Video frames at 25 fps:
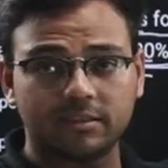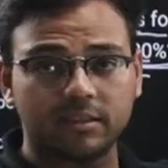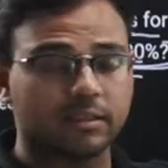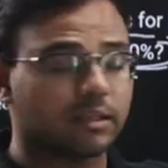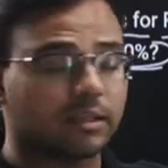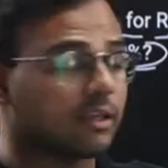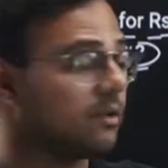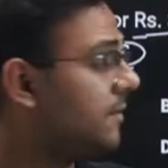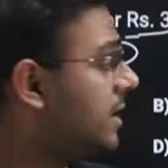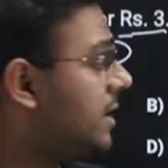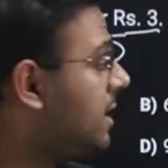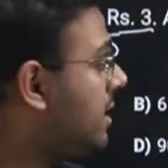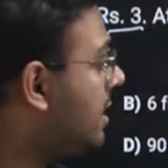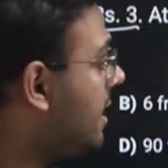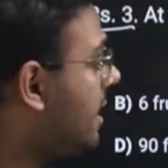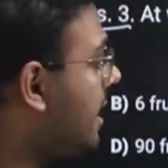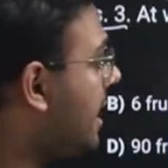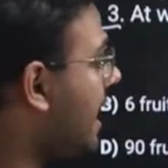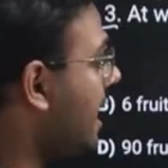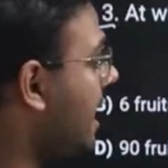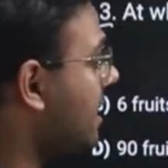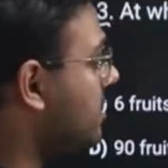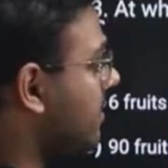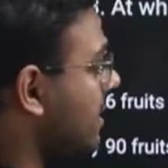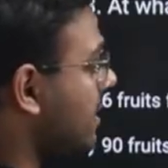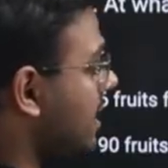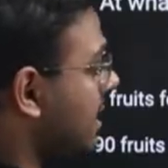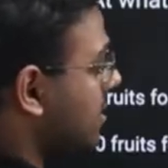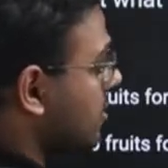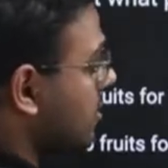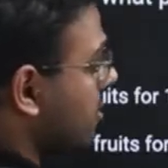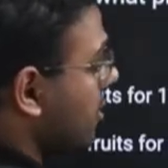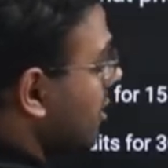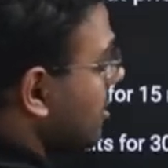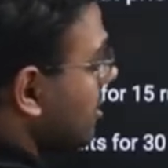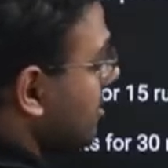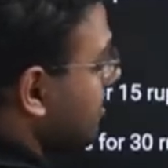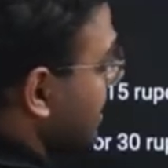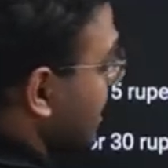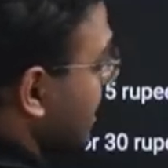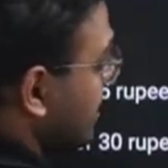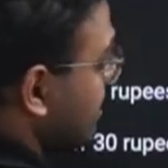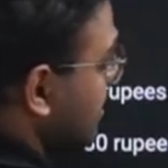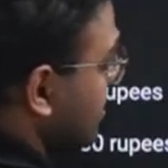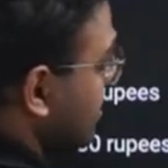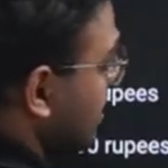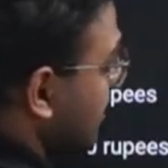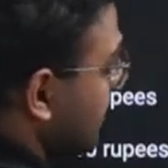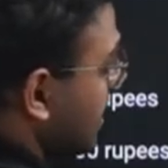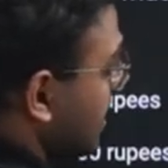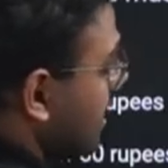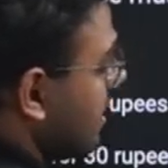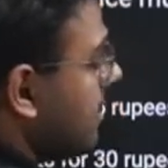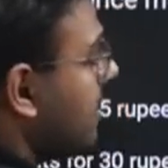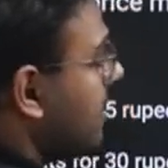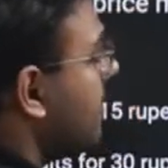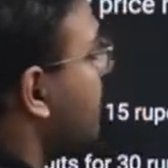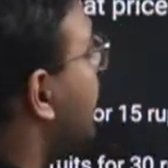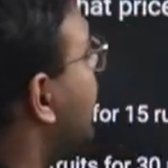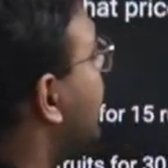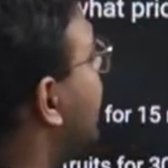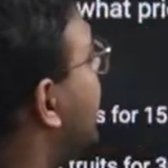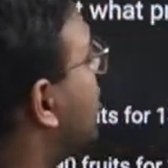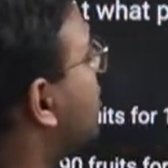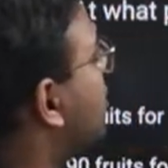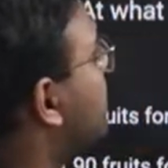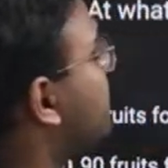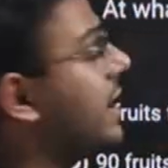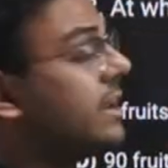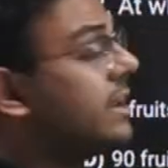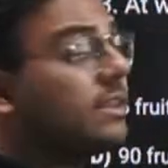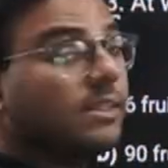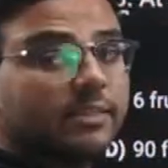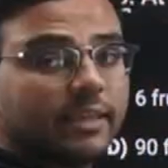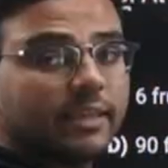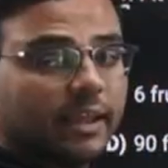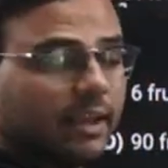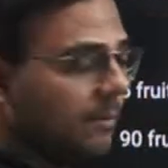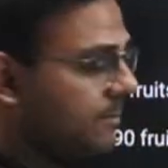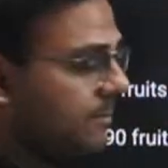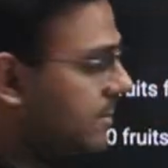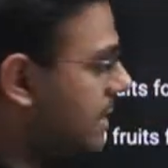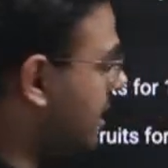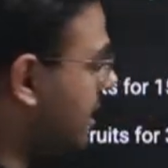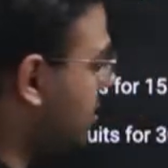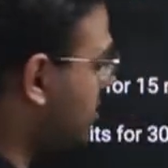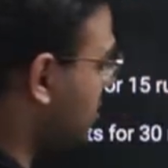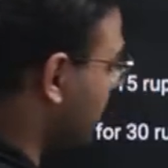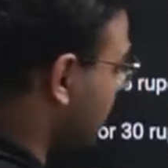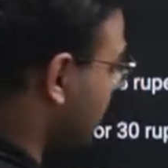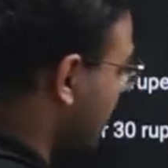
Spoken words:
is given as well as cost price is given. We need to find the selling price. So